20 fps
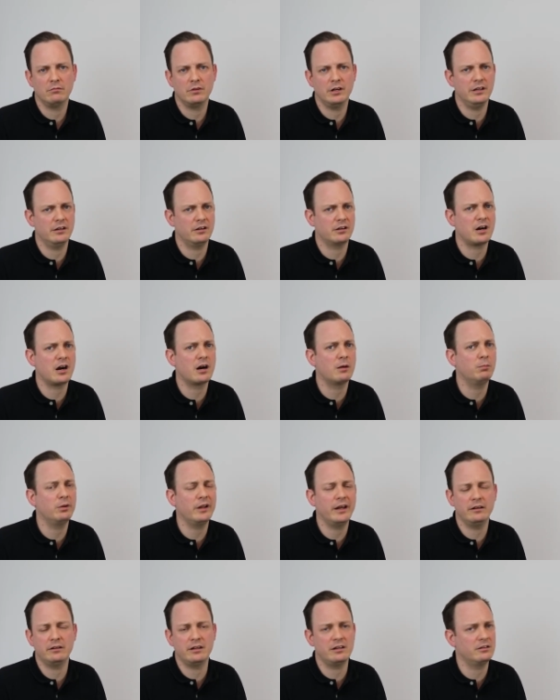In a car
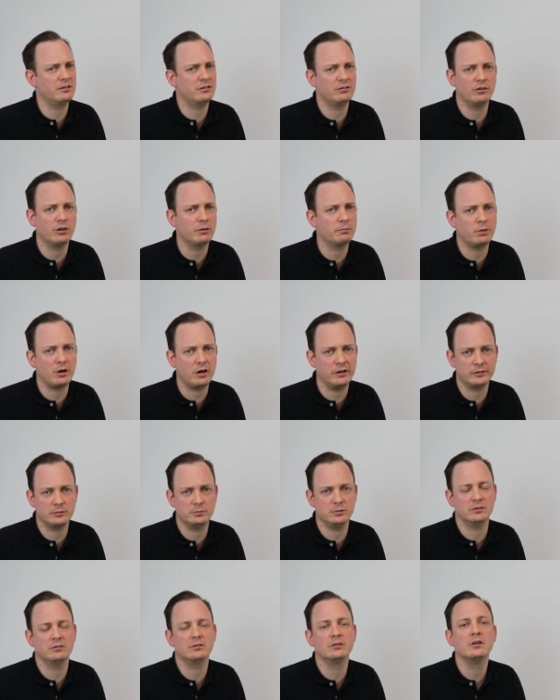plant, that is not
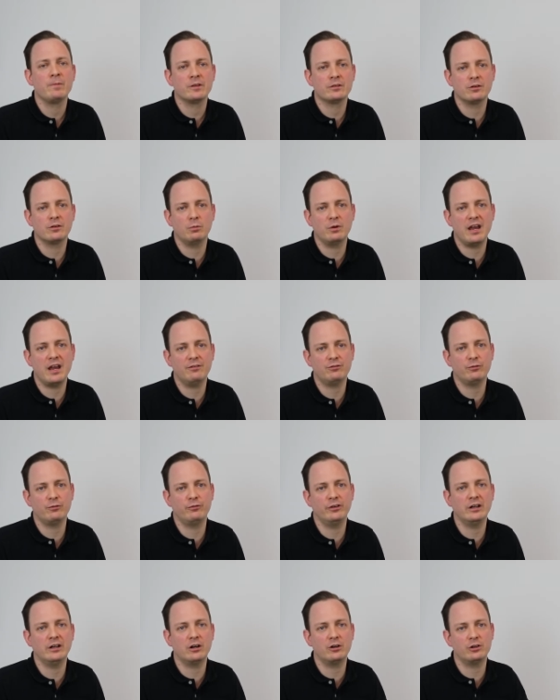possible. So we have to
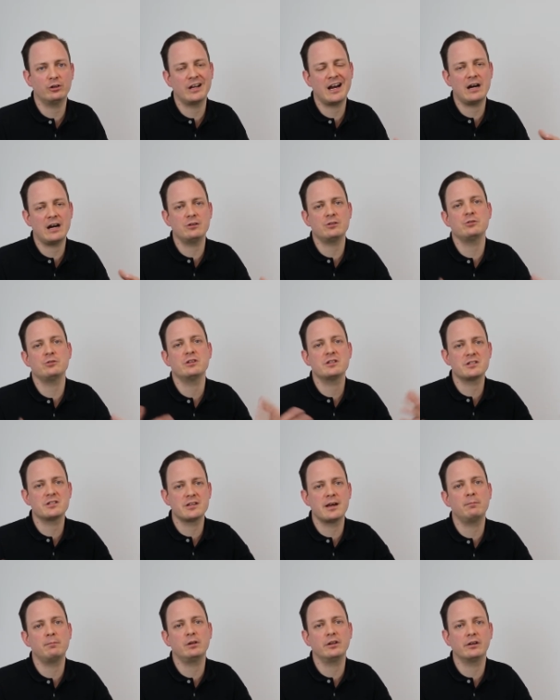figure out on how to
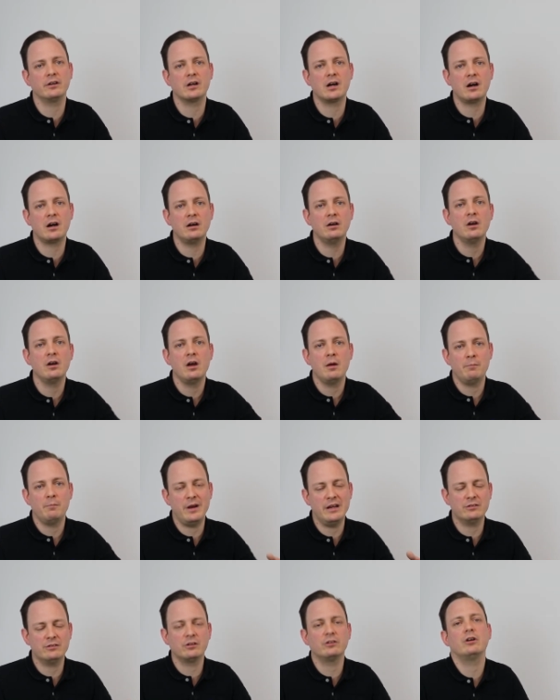assemble the car
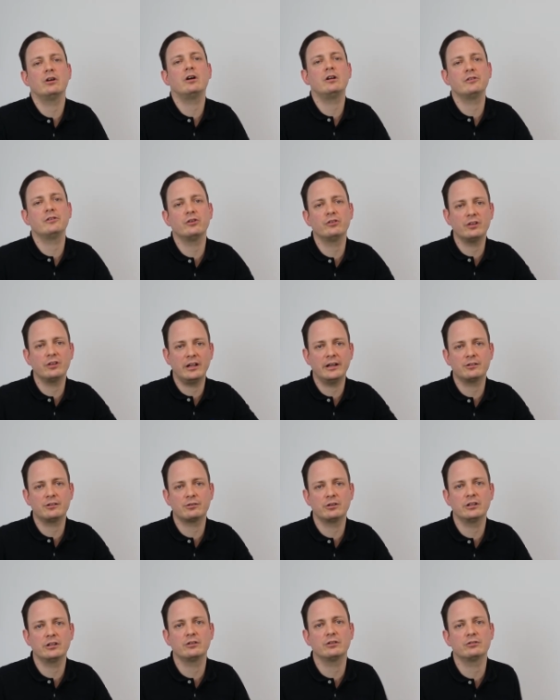based on all those
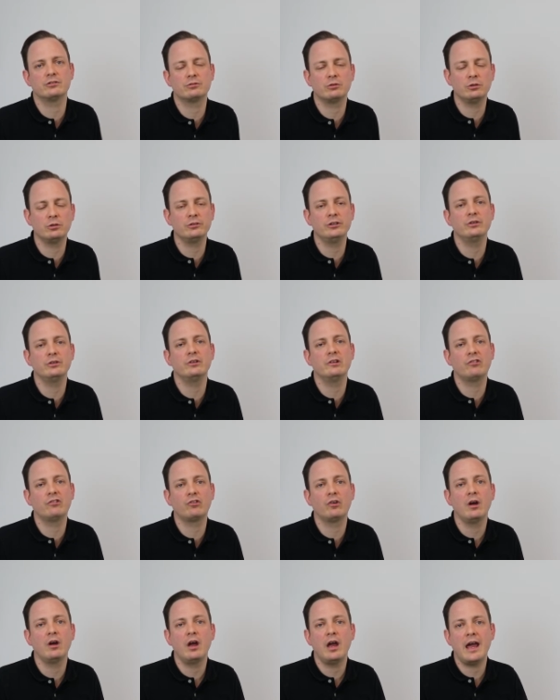electronic control units
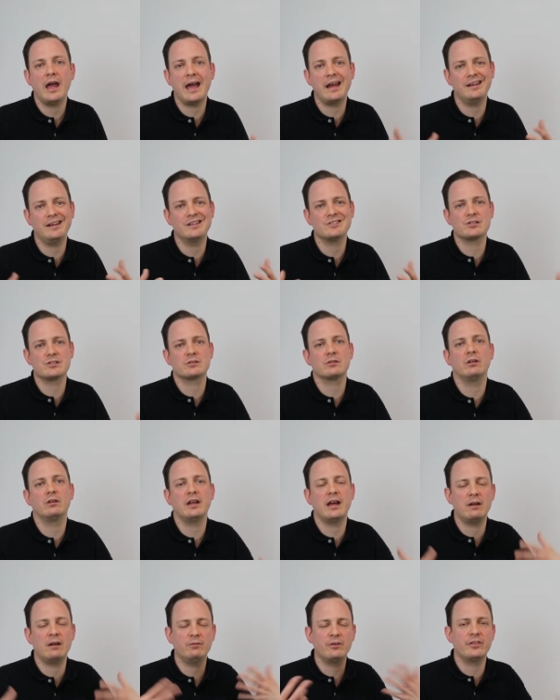and install
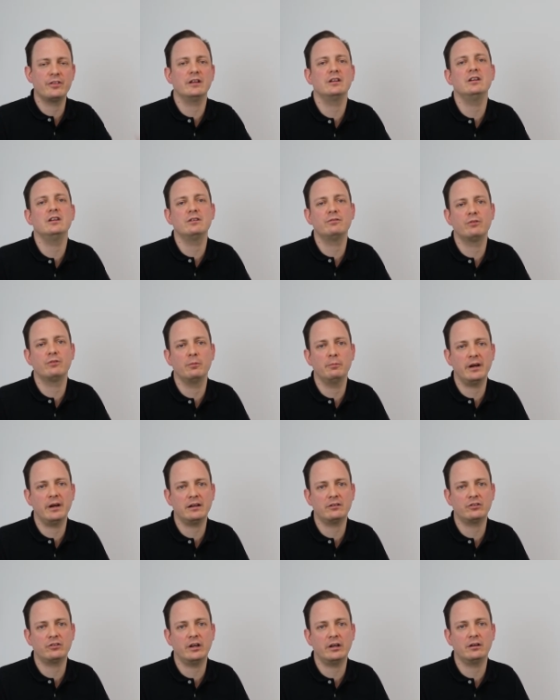everything needed for
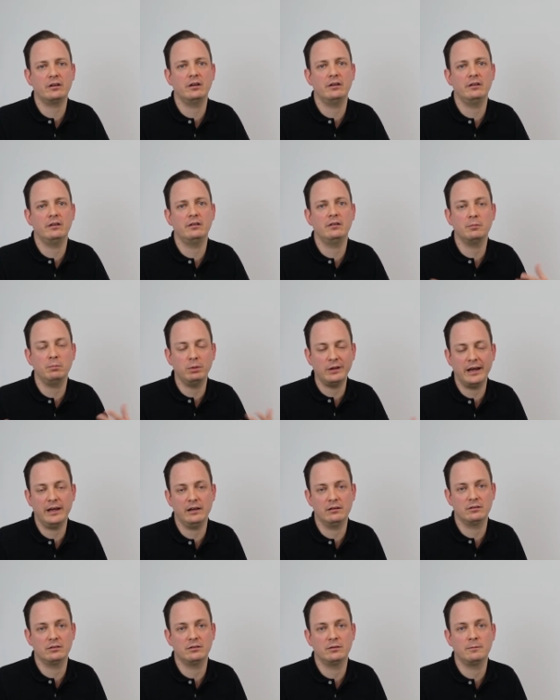MACsec in the plant.